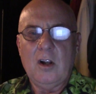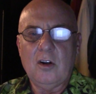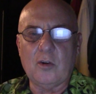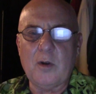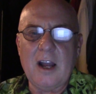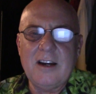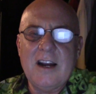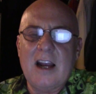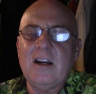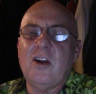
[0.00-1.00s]
Look, we got
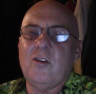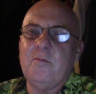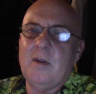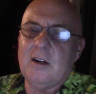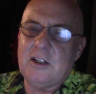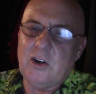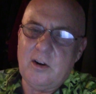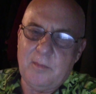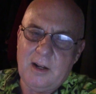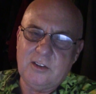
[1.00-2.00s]
900
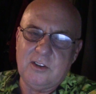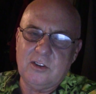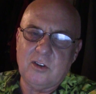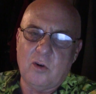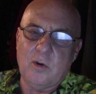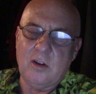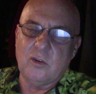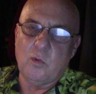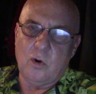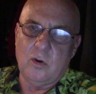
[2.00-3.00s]
military bases around
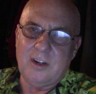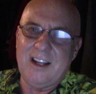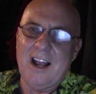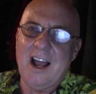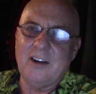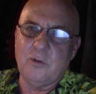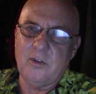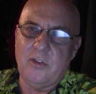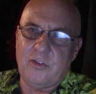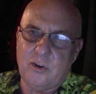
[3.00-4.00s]
the world in
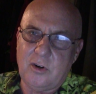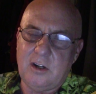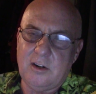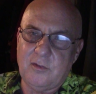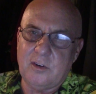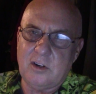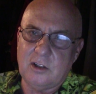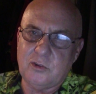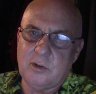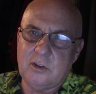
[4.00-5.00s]
130 different
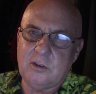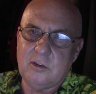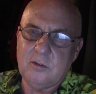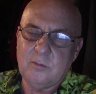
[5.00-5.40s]
countries.